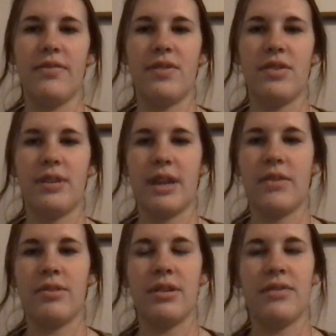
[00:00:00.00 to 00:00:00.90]
If you're
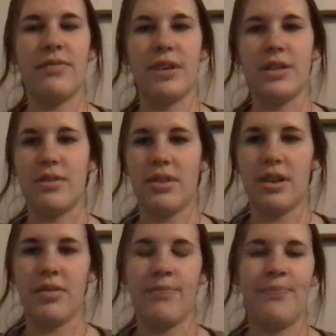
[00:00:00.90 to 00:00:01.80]
really good friends with
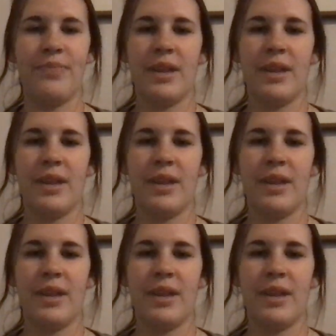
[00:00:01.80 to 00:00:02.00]
them,